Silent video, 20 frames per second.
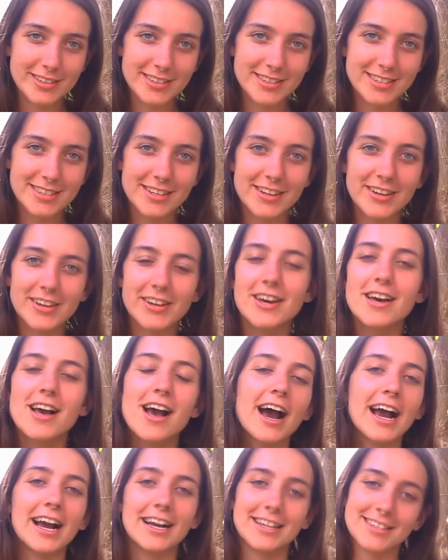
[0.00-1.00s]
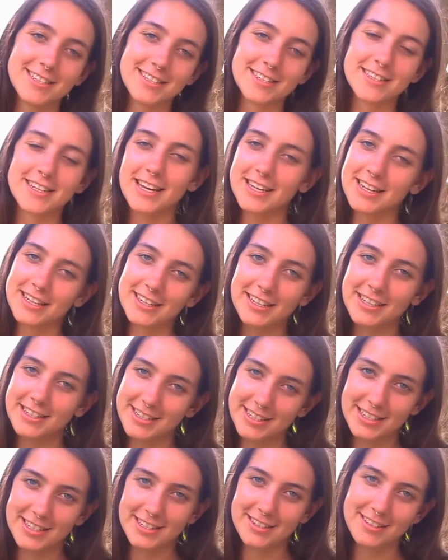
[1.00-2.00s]
So I had to take it
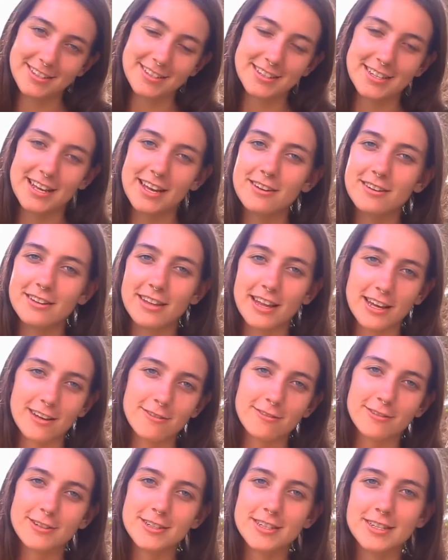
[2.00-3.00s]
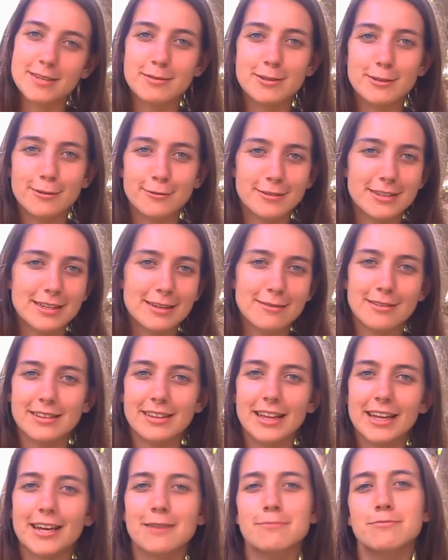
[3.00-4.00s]
easy and just had like a few sips of some,
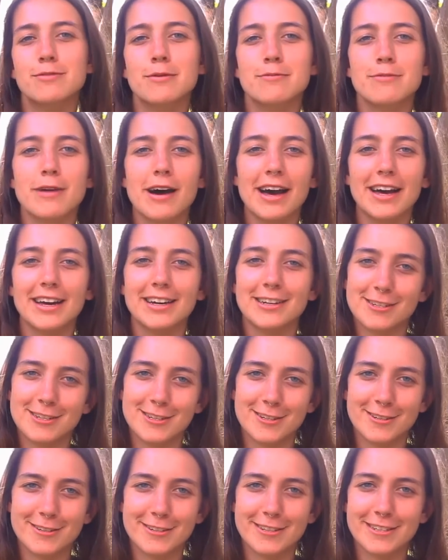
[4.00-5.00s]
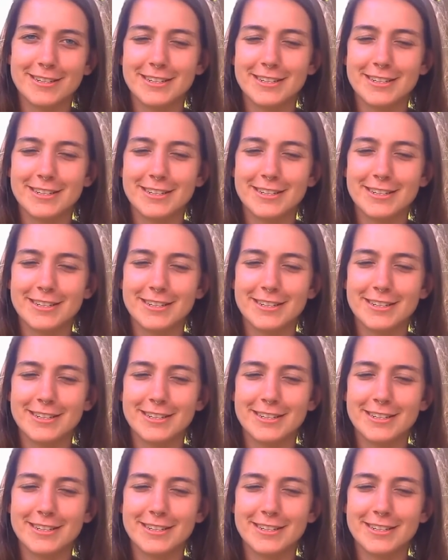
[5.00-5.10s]
like a papaya juice.